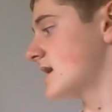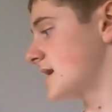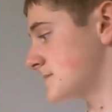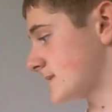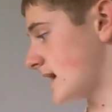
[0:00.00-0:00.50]

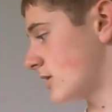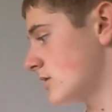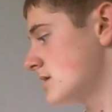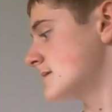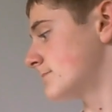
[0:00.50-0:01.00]
and now
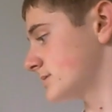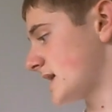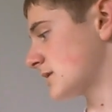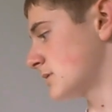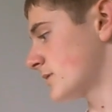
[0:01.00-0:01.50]

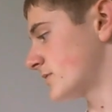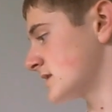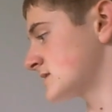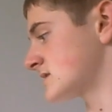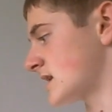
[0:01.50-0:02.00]
black will think
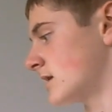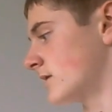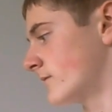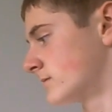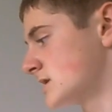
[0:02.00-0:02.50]
that they are
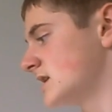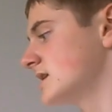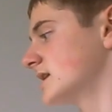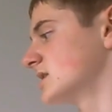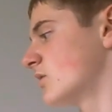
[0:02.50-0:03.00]
really
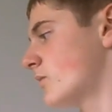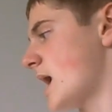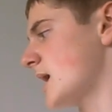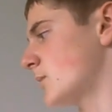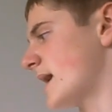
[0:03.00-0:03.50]
in a
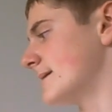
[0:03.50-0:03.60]
way